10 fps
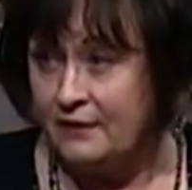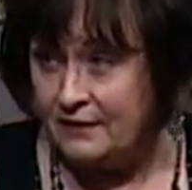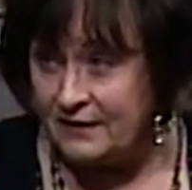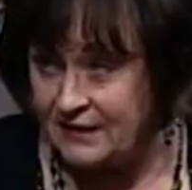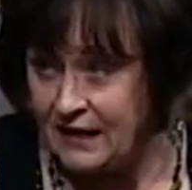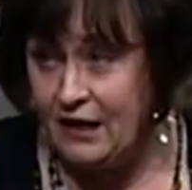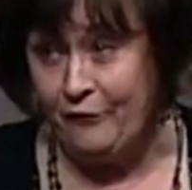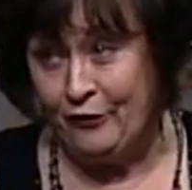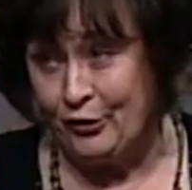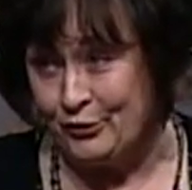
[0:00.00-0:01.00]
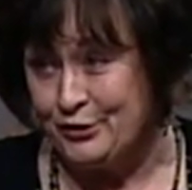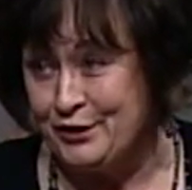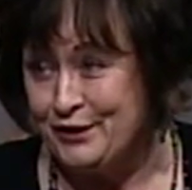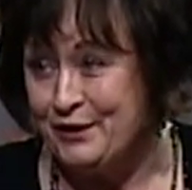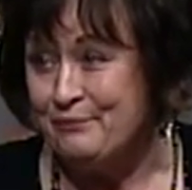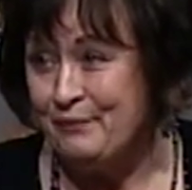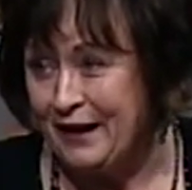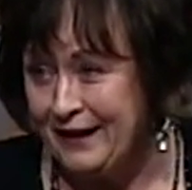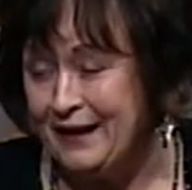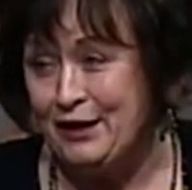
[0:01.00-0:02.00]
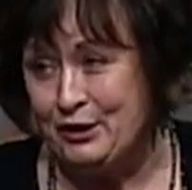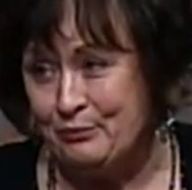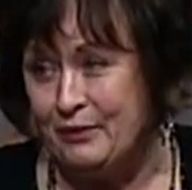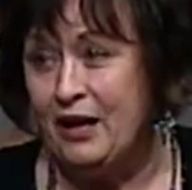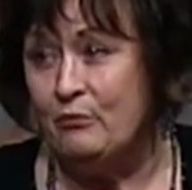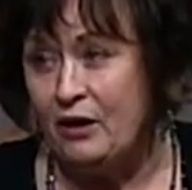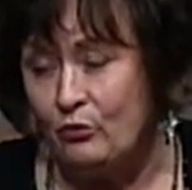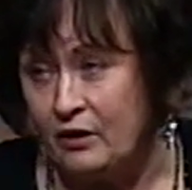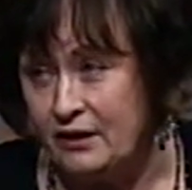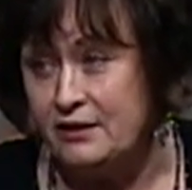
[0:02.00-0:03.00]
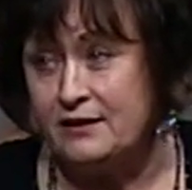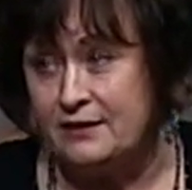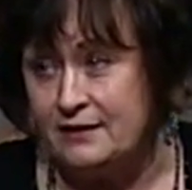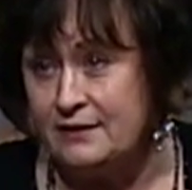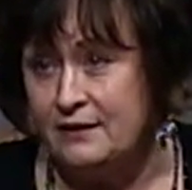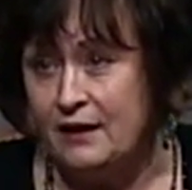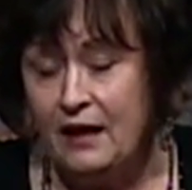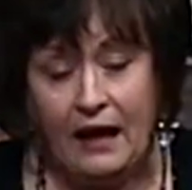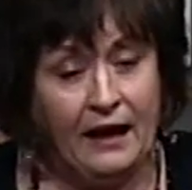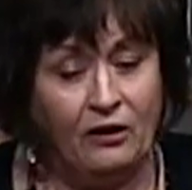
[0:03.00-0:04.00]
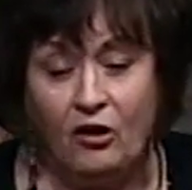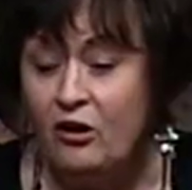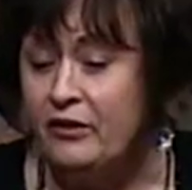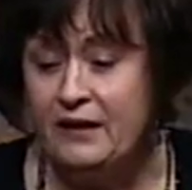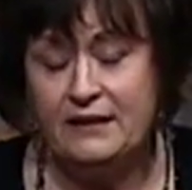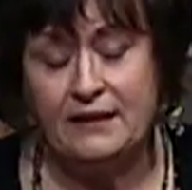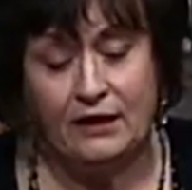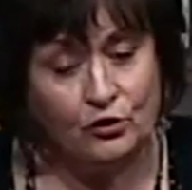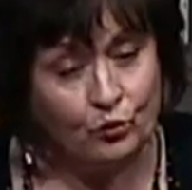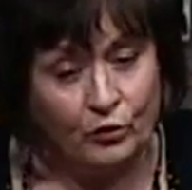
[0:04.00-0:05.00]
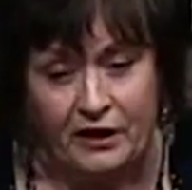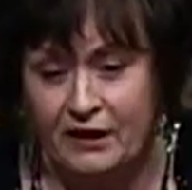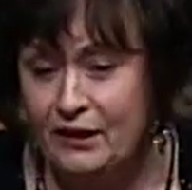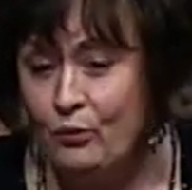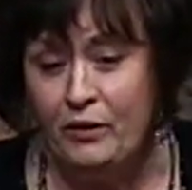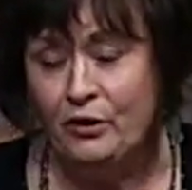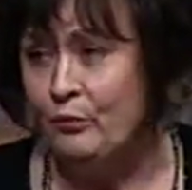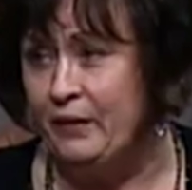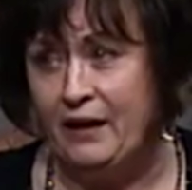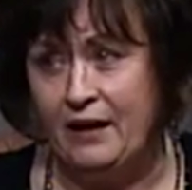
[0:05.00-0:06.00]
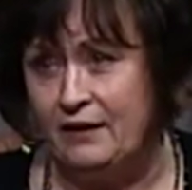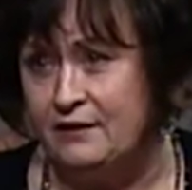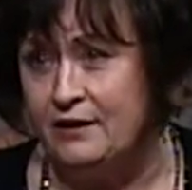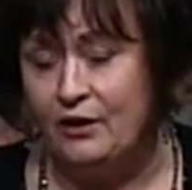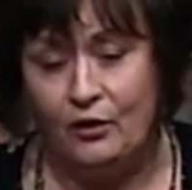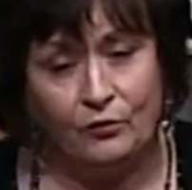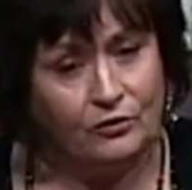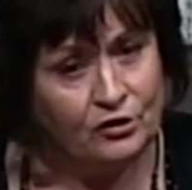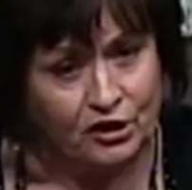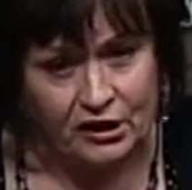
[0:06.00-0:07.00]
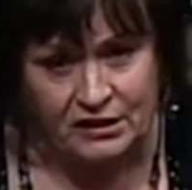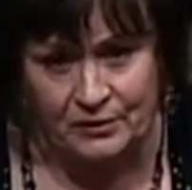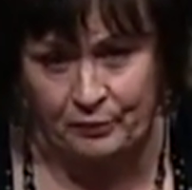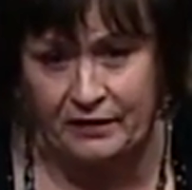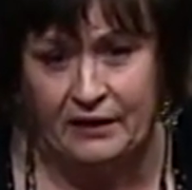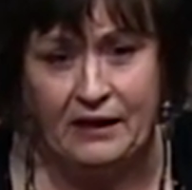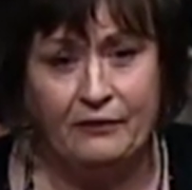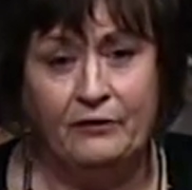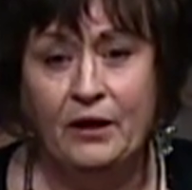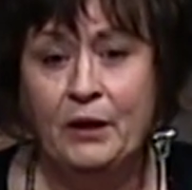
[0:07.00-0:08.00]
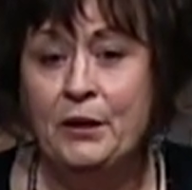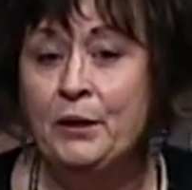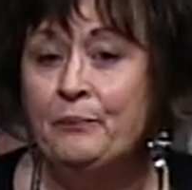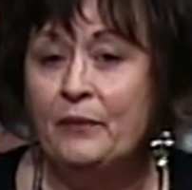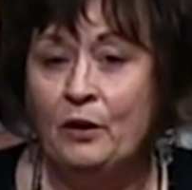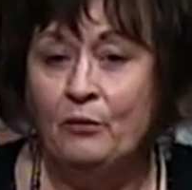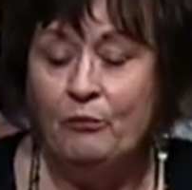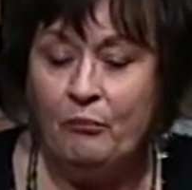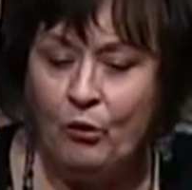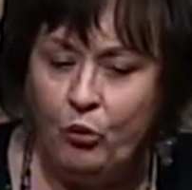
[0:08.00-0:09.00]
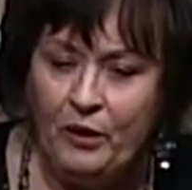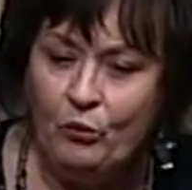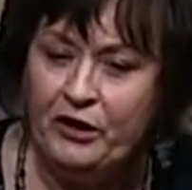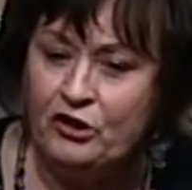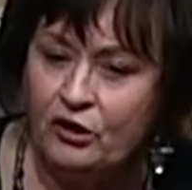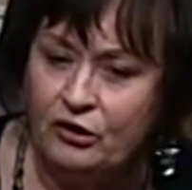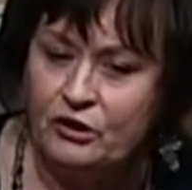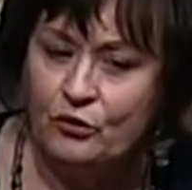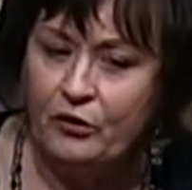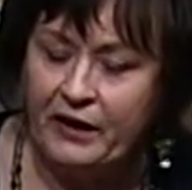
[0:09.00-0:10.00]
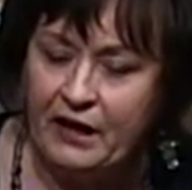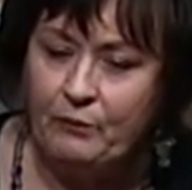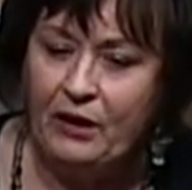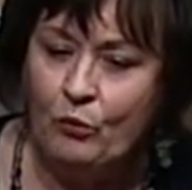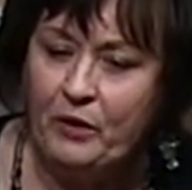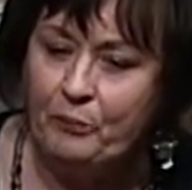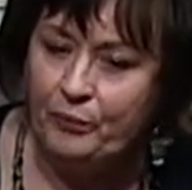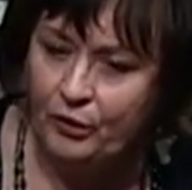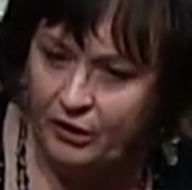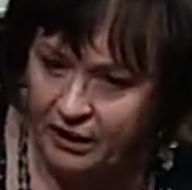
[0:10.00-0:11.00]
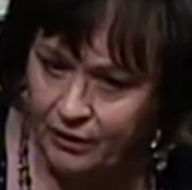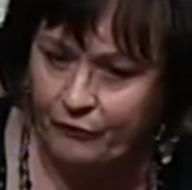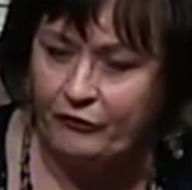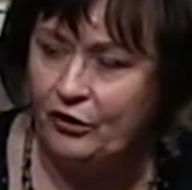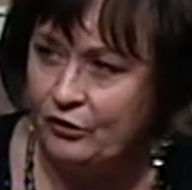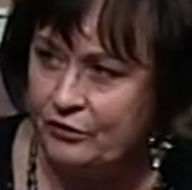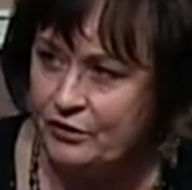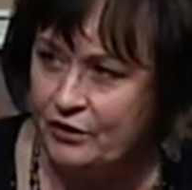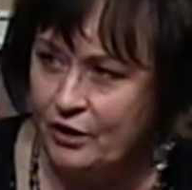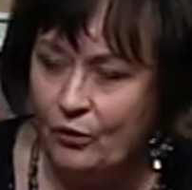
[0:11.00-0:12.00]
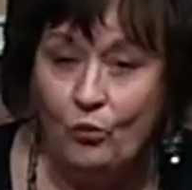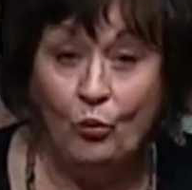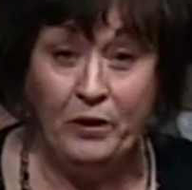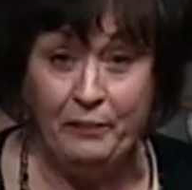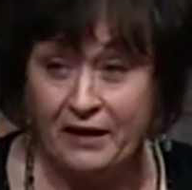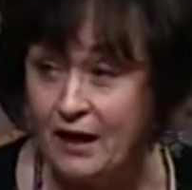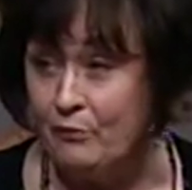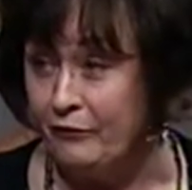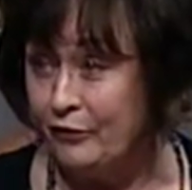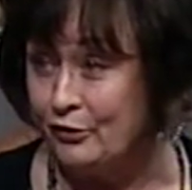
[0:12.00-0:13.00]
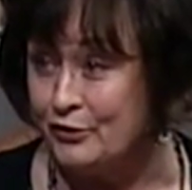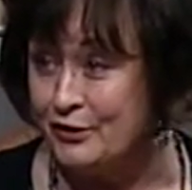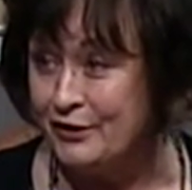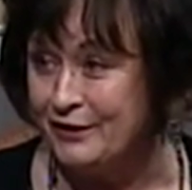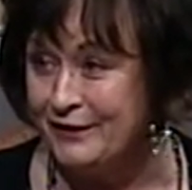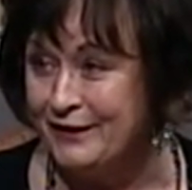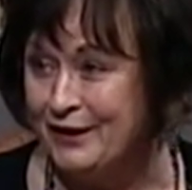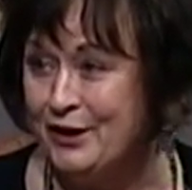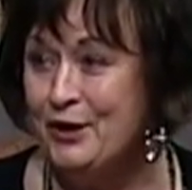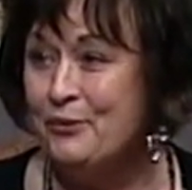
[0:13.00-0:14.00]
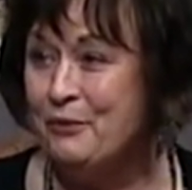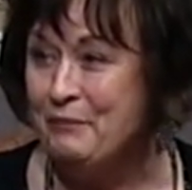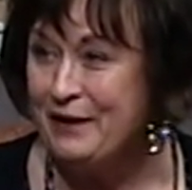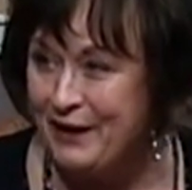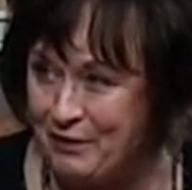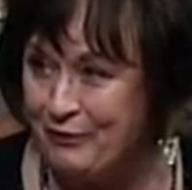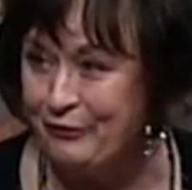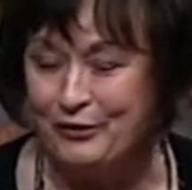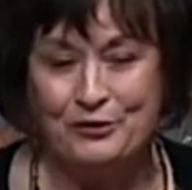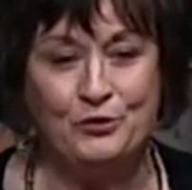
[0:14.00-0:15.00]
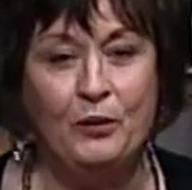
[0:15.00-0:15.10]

Seek first my kingdom and my righteousness. And all these things really will be added to you. Just believe. But when we turn toward Him and we put Him first, we become a first. We become a first.